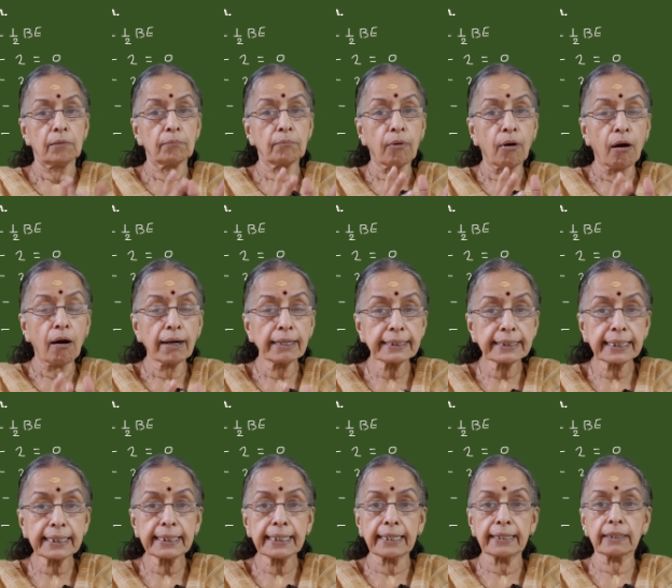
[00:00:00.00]

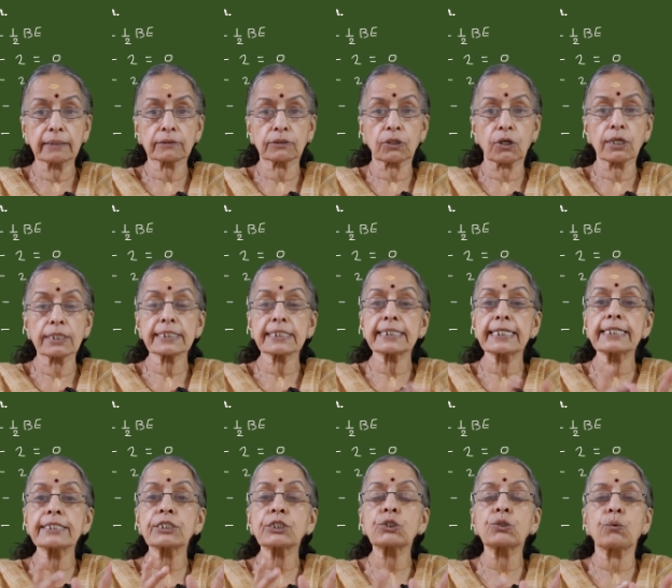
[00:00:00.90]
bonded electrons
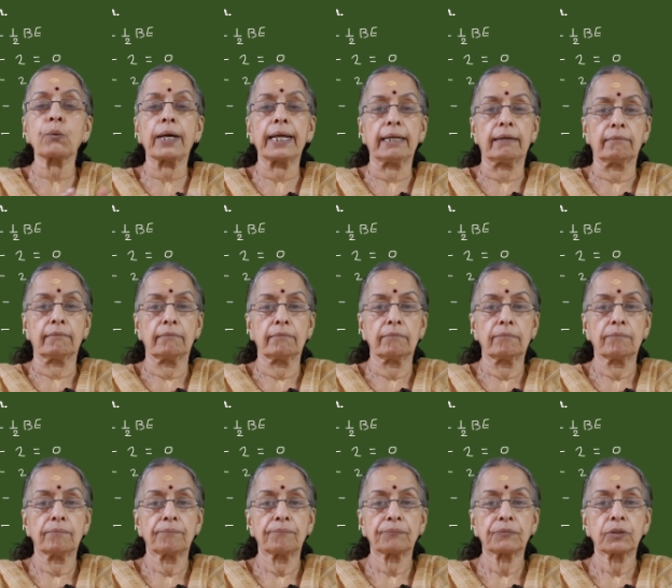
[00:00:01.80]
is 12,
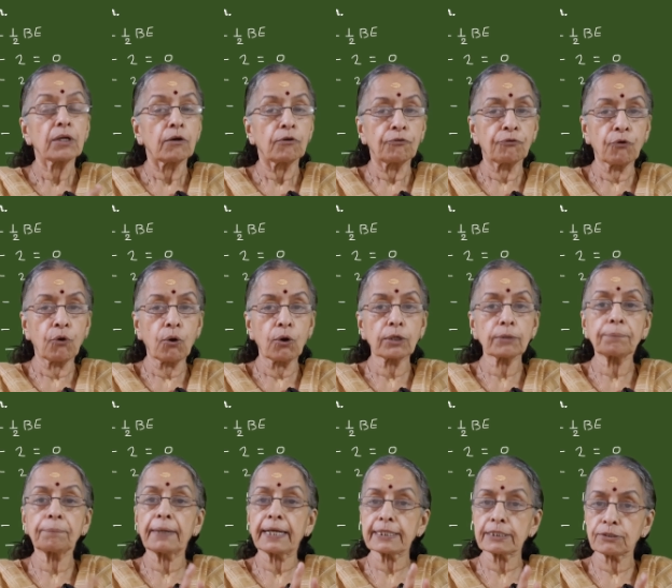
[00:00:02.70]

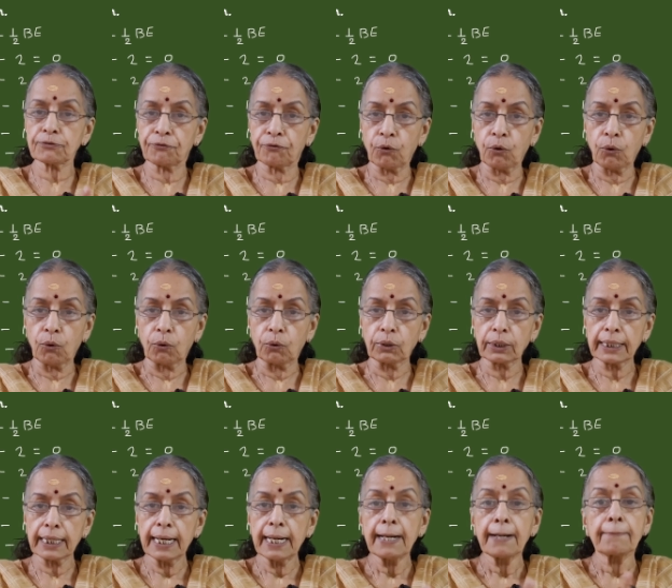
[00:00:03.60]
4 plus
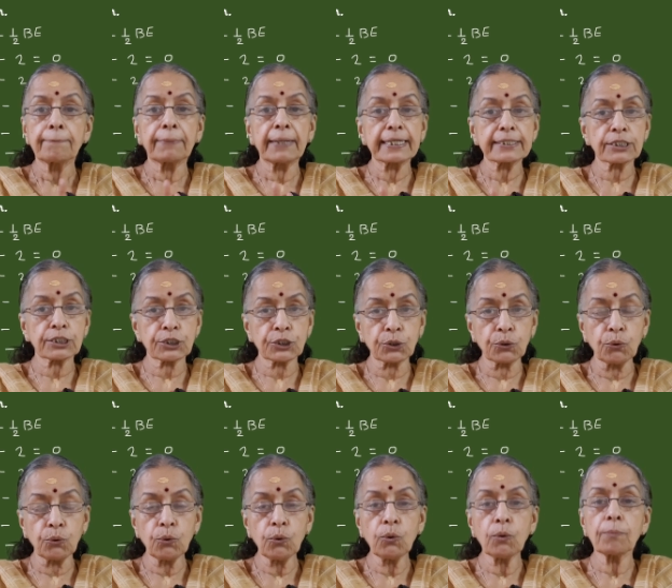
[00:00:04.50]
4 plus
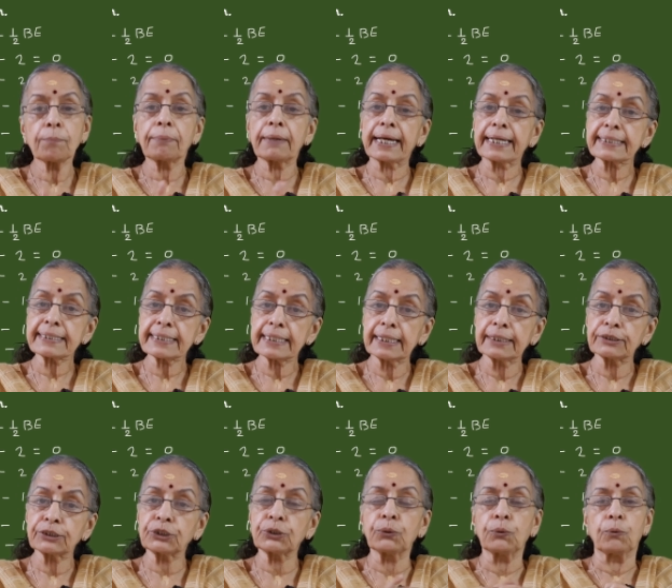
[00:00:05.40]
2 plus
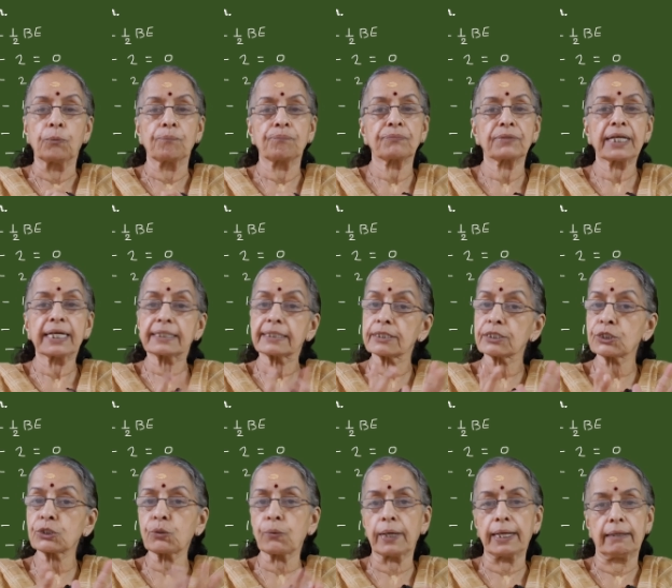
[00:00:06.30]
2 that
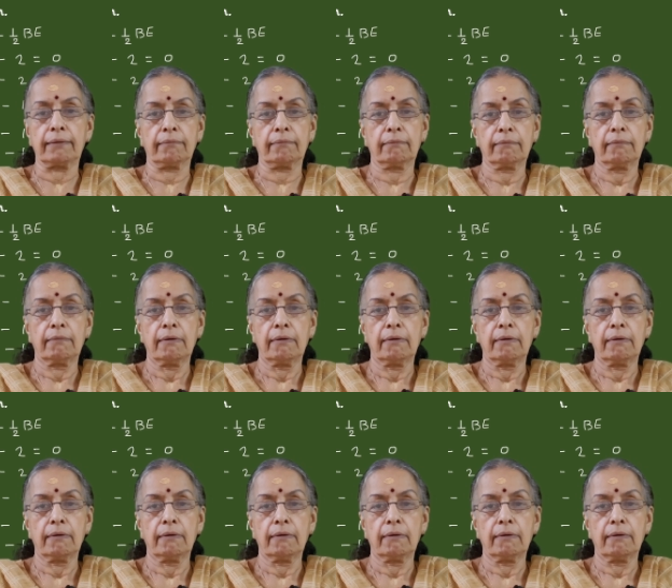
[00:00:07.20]
is 12,